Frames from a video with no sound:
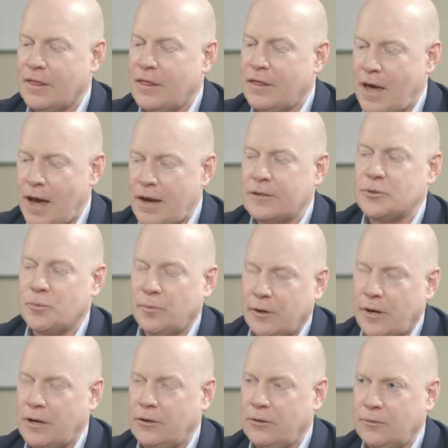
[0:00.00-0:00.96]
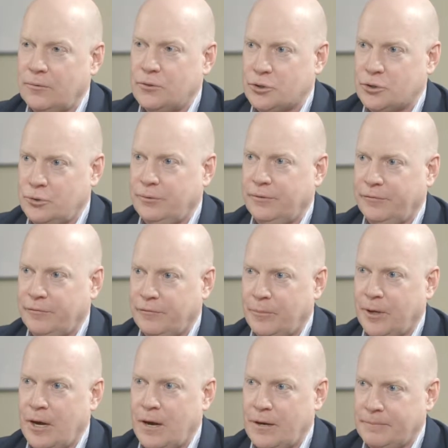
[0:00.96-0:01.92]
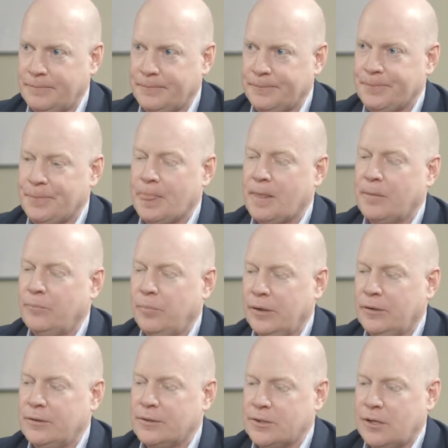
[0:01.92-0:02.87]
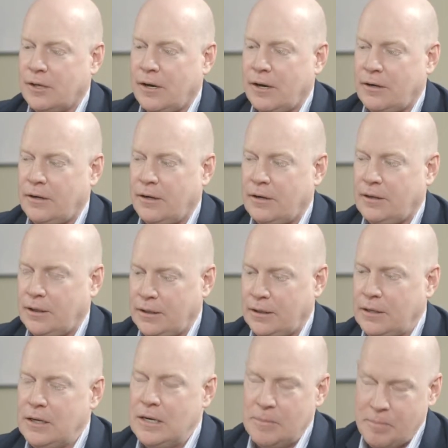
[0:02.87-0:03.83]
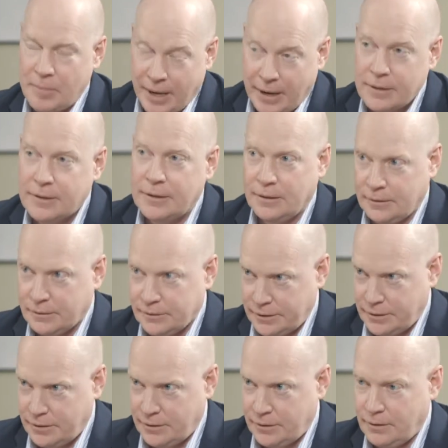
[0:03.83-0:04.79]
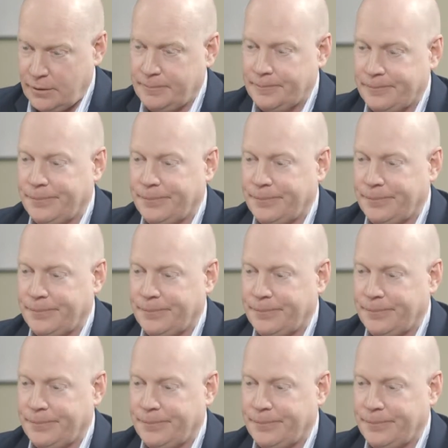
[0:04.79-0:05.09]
That is when I knew it was truly from God because God had independently